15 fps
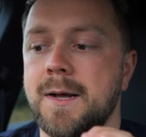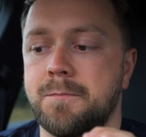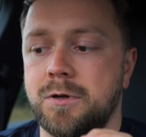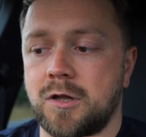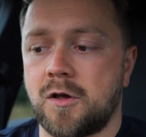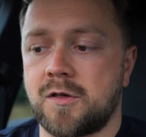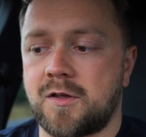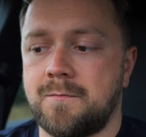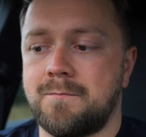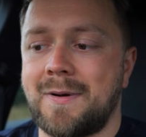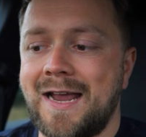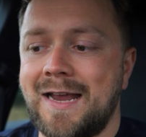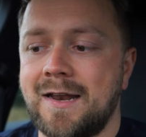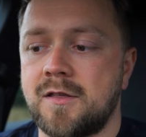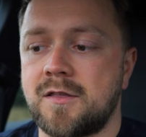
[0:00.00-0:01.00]
plus or
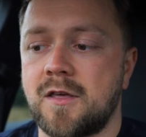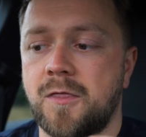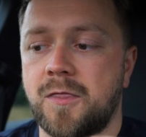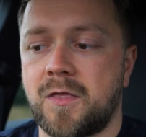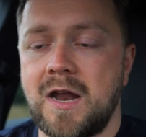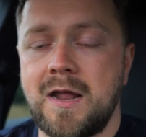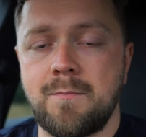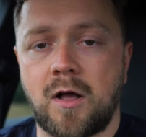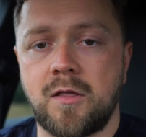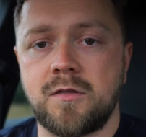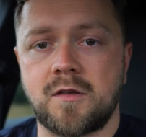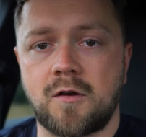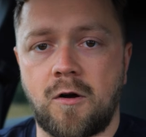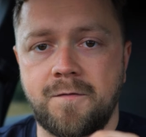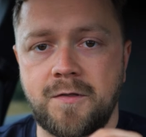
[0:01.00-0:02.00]
minus 3
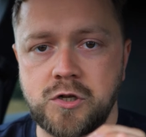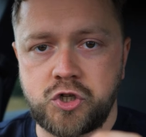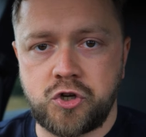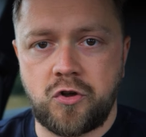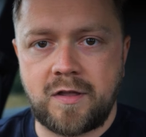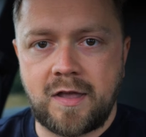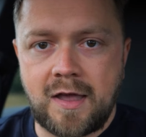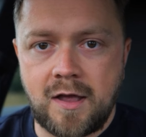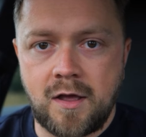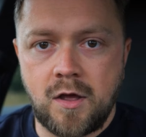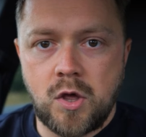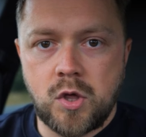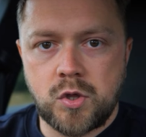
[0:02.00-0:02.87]
months of the due date.